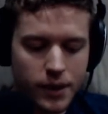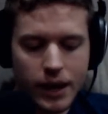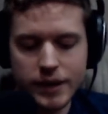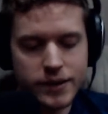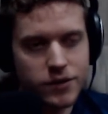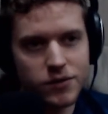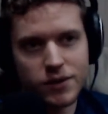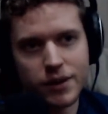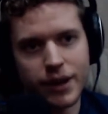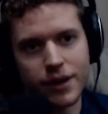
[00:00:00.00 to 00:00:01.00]
Guys, there's
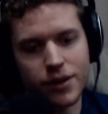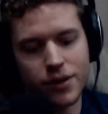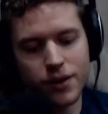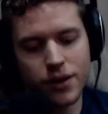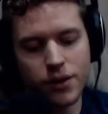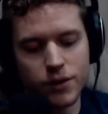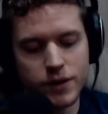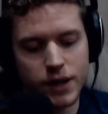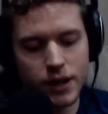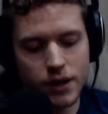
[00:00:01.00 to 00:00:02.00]
like the
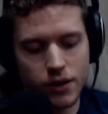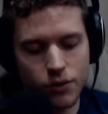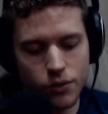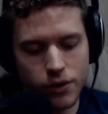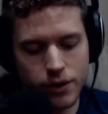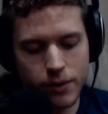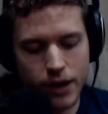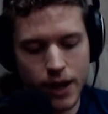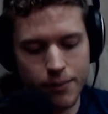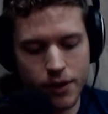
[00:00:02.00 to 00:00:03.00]
cutest kitten in the world in
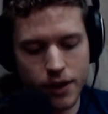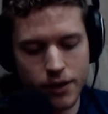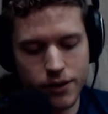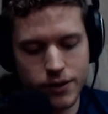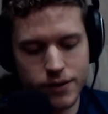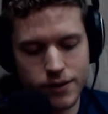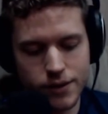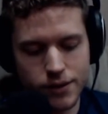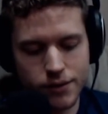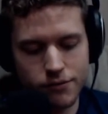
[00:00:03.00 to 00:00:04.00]
my lap right now, and it's
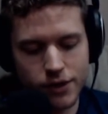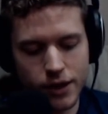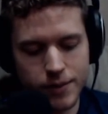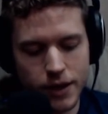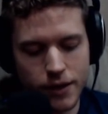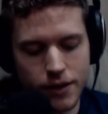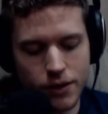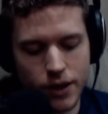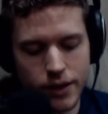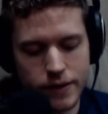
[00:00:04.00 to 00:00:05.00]
really upsetting
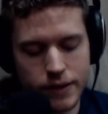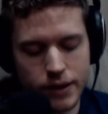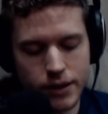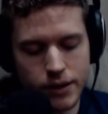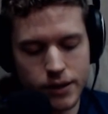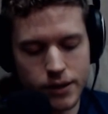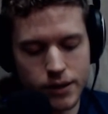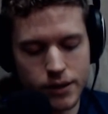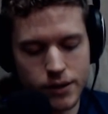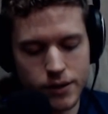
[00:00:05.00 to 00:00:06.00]
that you can't see
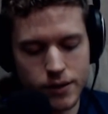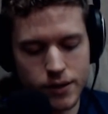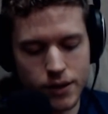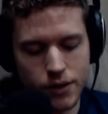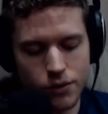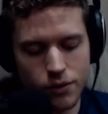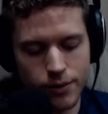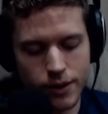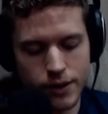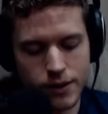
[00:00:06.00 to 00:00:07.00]
just the
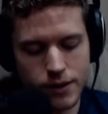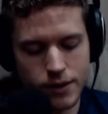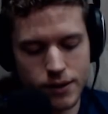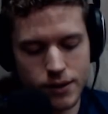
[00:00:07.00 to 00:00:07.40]
adorableness.